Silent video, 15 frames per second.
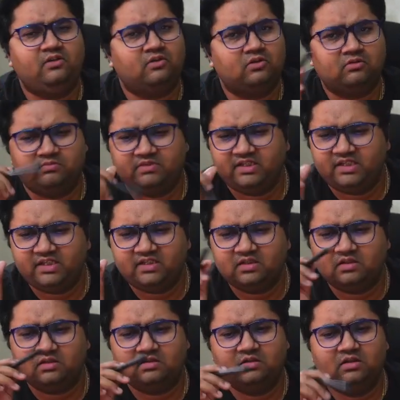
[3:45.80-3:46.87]
really
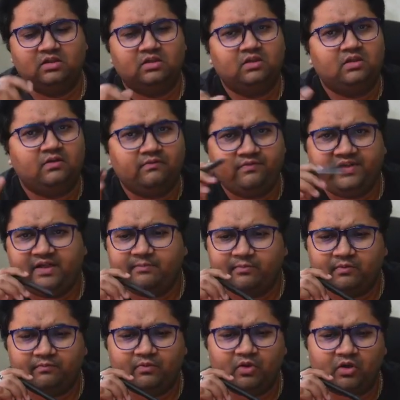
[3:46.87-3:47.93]
the freedom
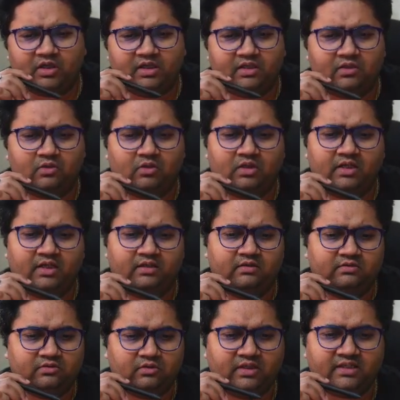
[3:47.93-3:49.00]
from lock-in and all that.
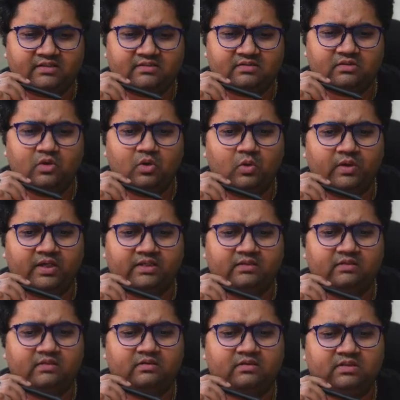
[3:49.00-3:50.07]
So let's go and
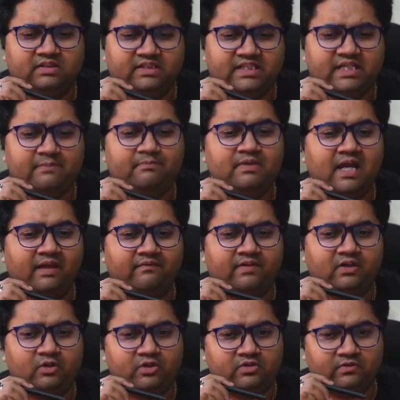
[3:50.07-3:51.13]
deep dive
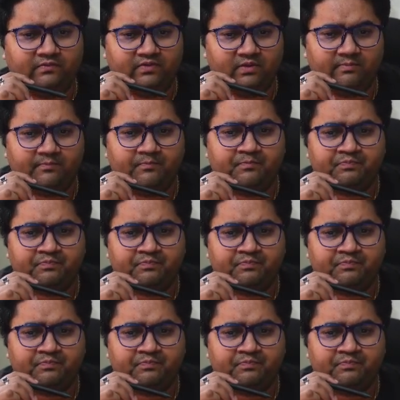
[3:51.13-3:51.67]
into each of them.